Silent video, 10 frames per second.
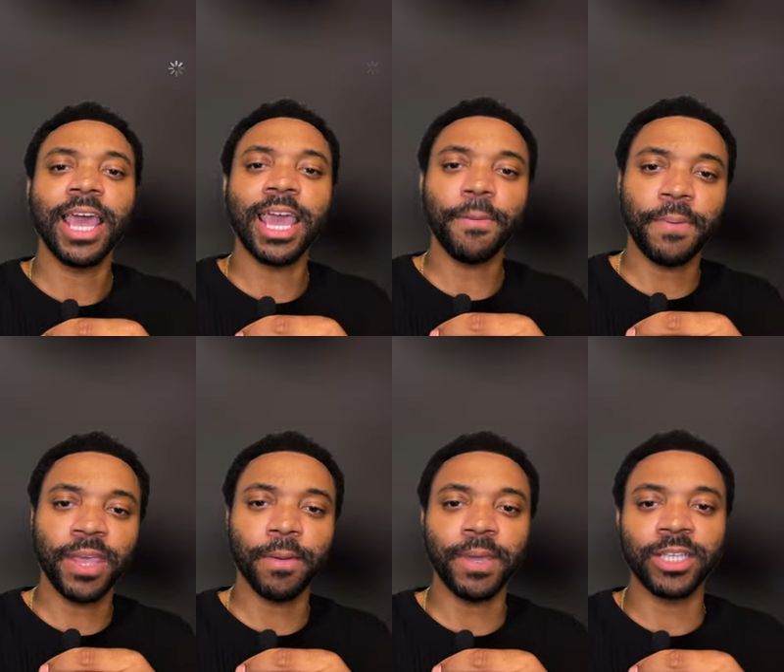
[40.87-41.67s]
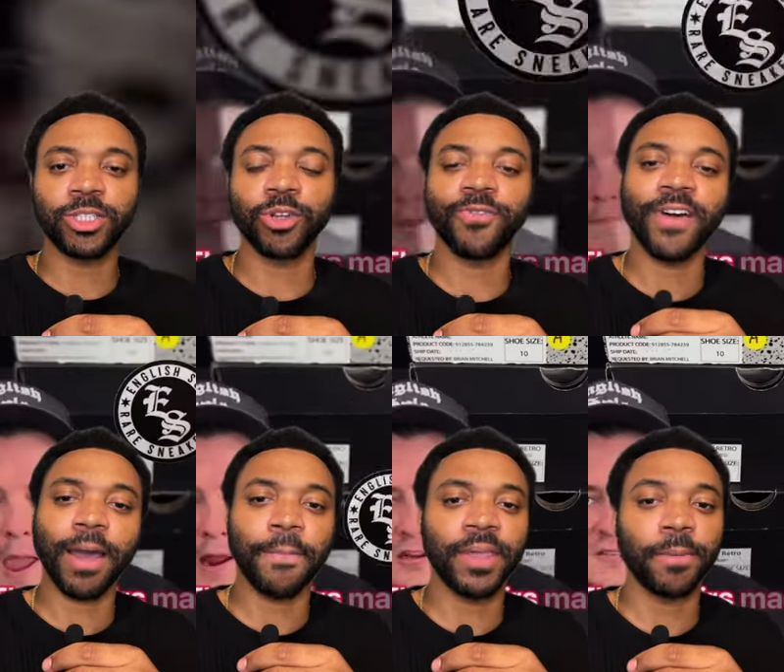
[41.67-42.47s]
8 p.m. Eastern,
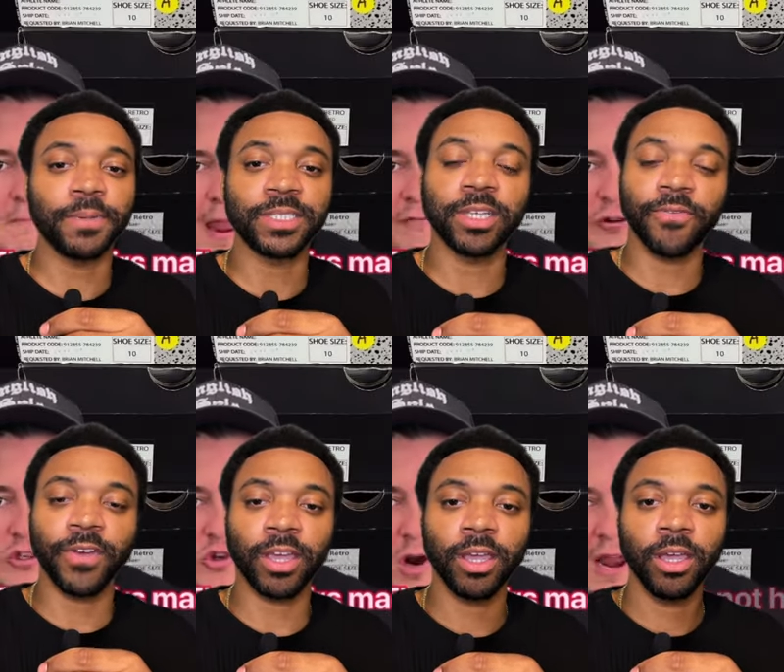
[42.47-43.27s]
5 p.m. Pacific.